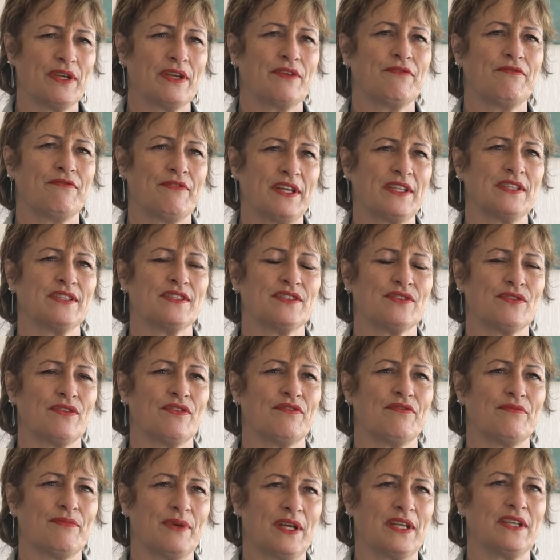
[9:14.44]
funds
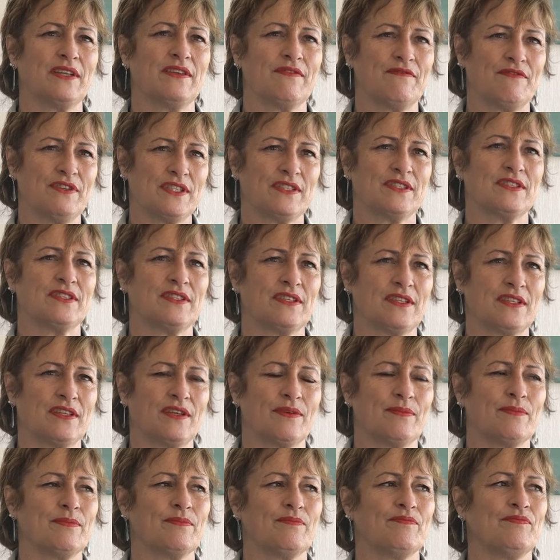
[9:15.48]
of money invested in
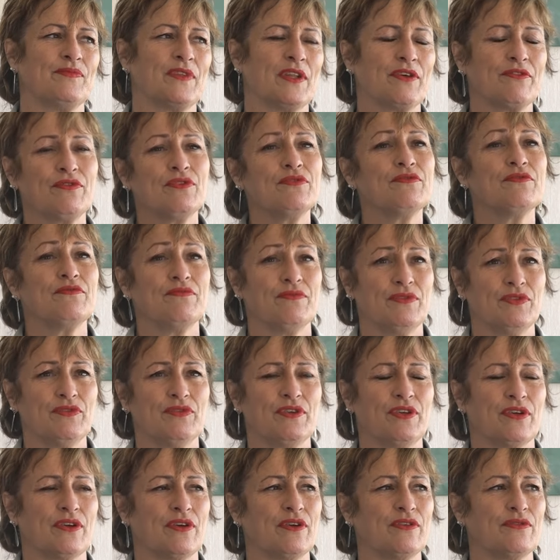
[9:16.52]
them for,
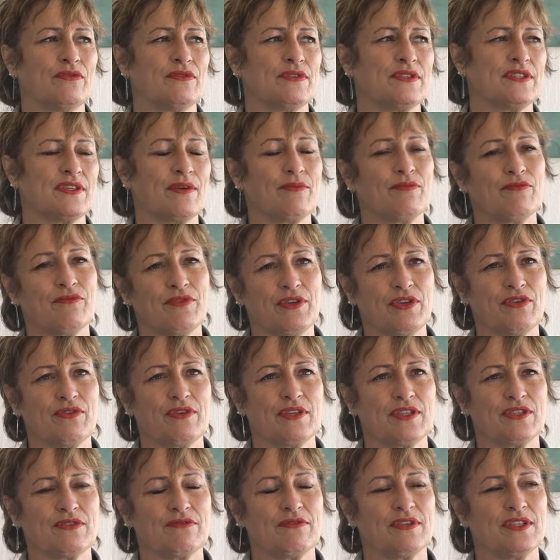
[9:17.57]
you know, some
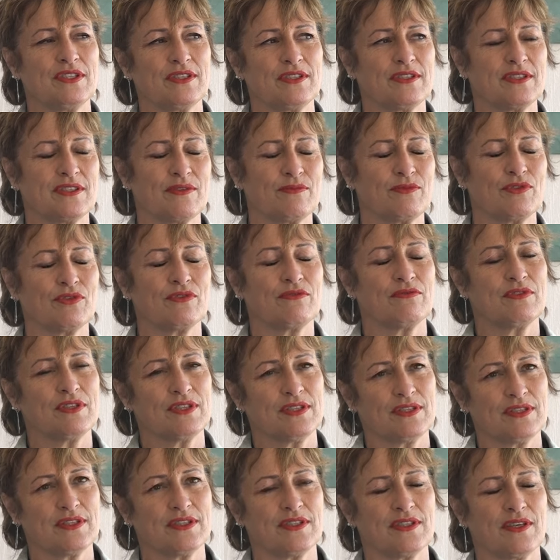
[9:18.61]
various reasons, some good
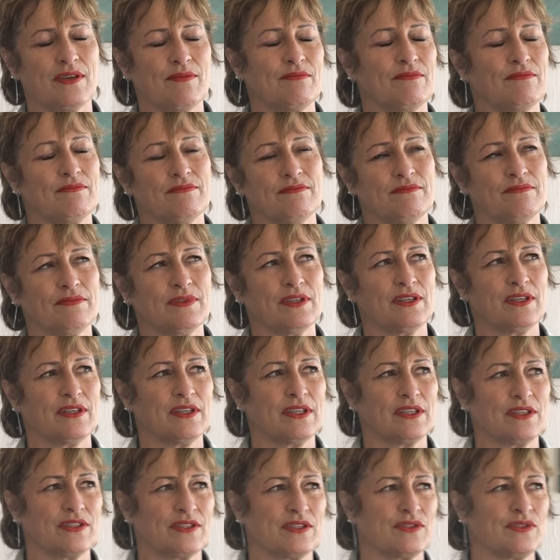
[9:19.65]
reasons, some, I
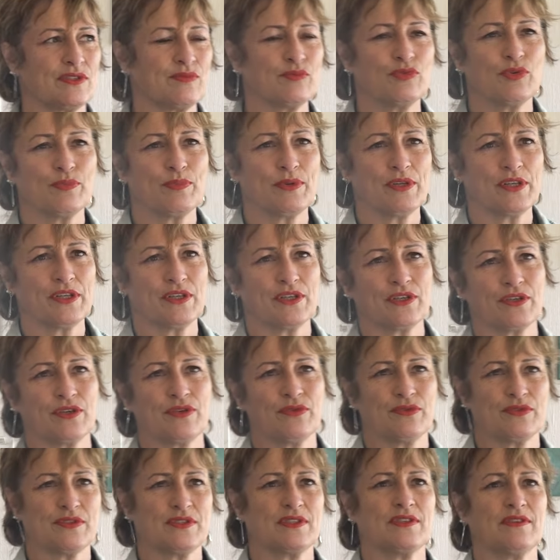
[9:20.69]
think it's just more
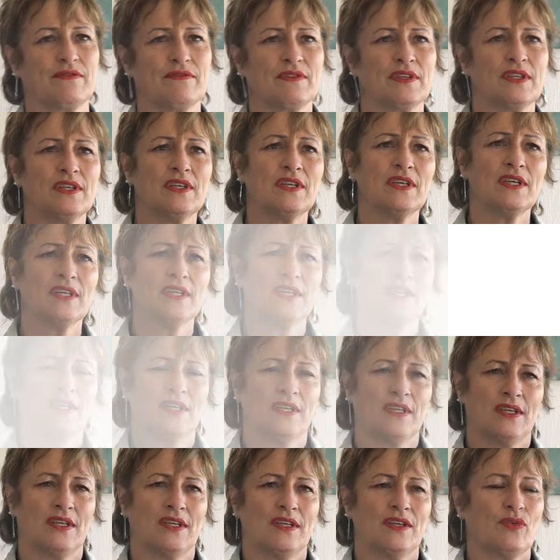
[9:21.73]
political stuff.
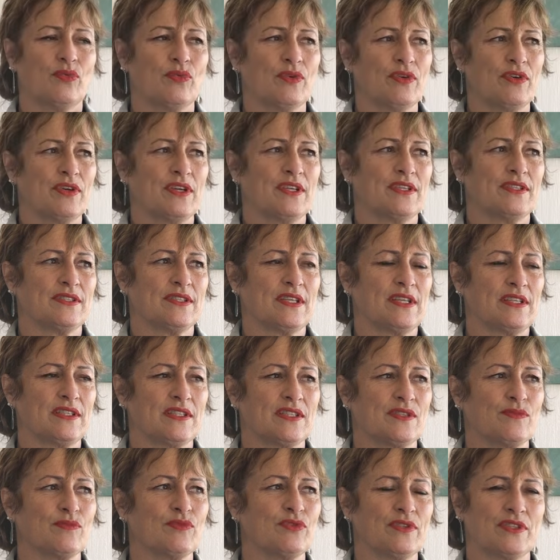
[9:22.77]
Whereas in
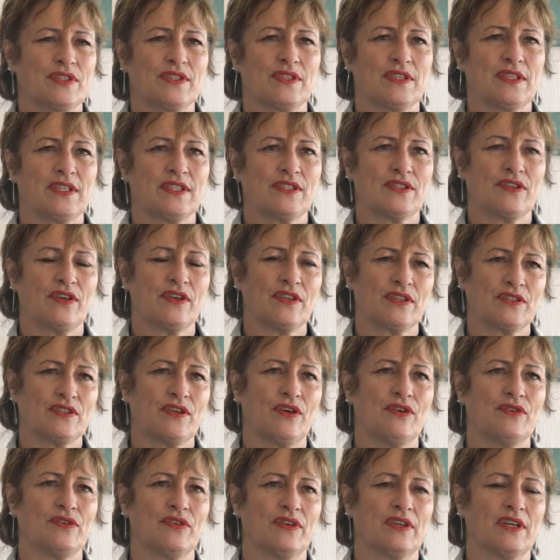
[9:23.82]
smaller cities like
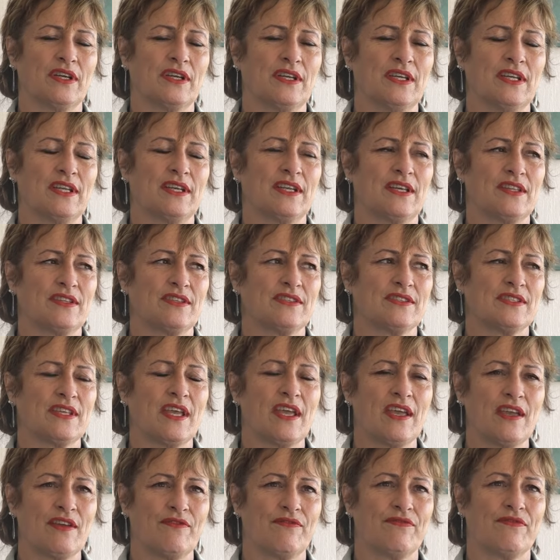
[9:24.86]
Tauranga and others
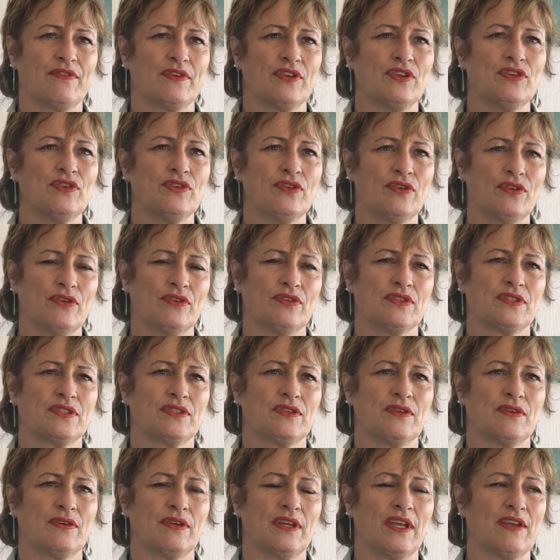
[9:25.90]
have
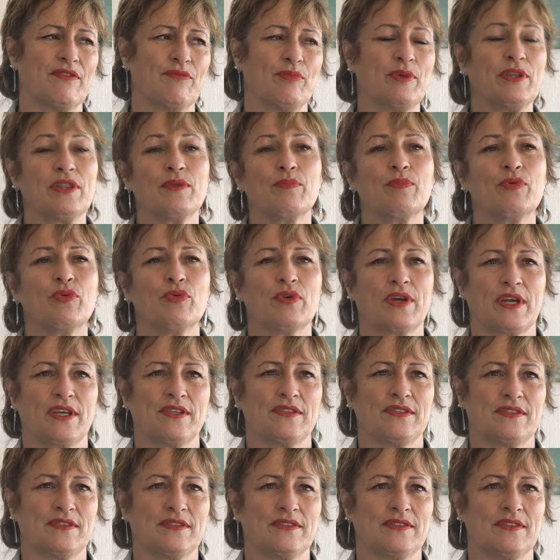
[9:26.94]
been the poor
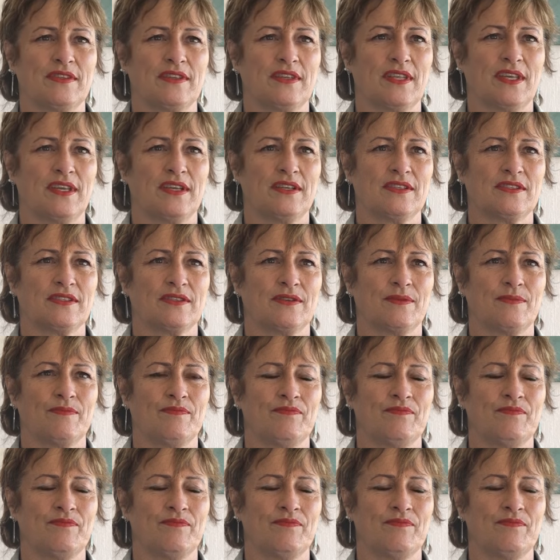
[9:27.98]
cousins to that.